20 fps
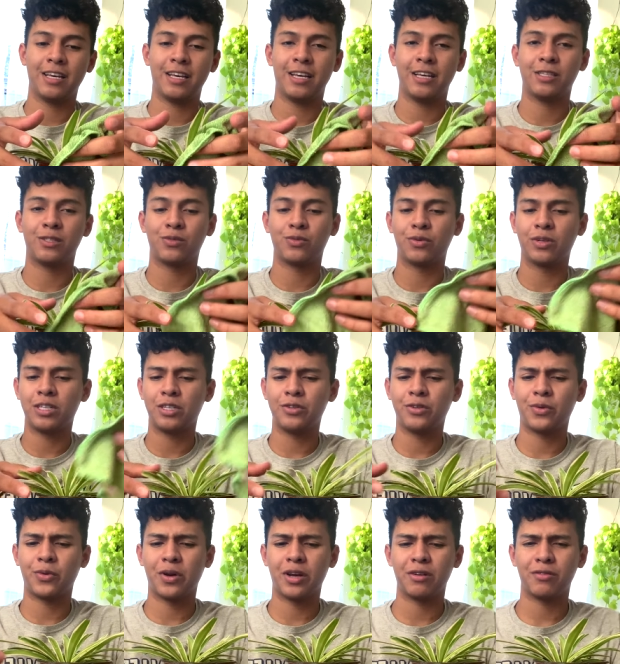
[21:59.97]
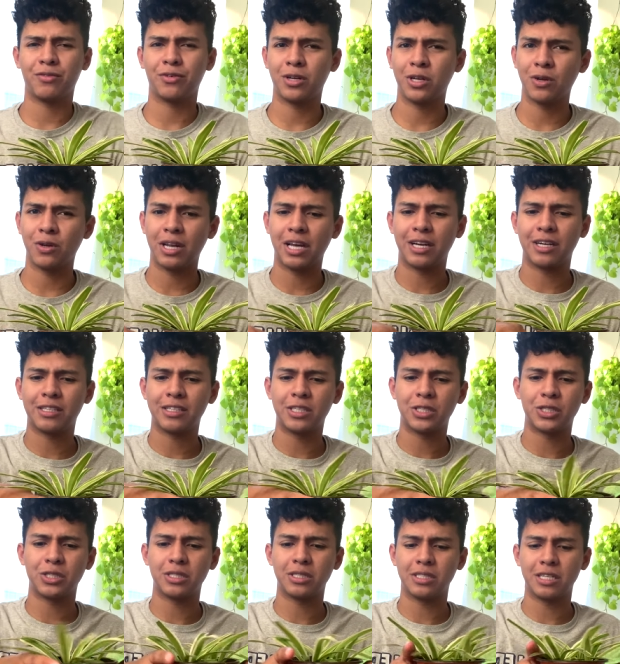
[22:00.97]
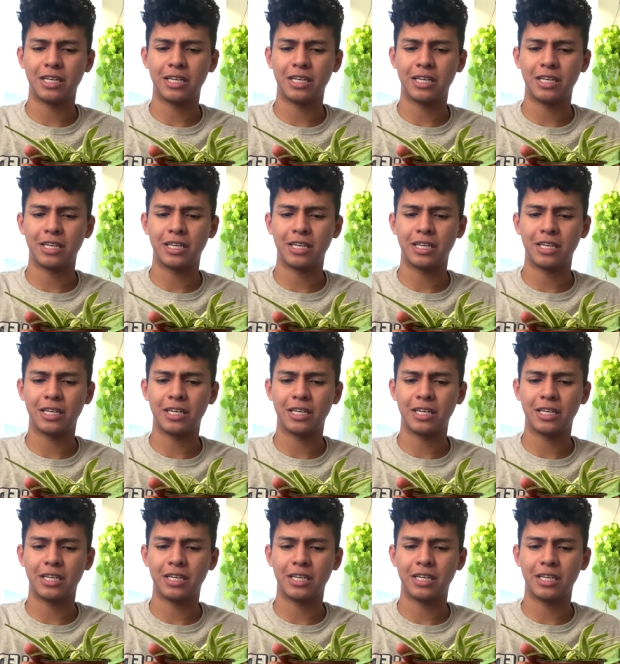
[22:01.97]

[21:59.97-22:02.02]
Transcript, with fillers: it's really great for low light conditions.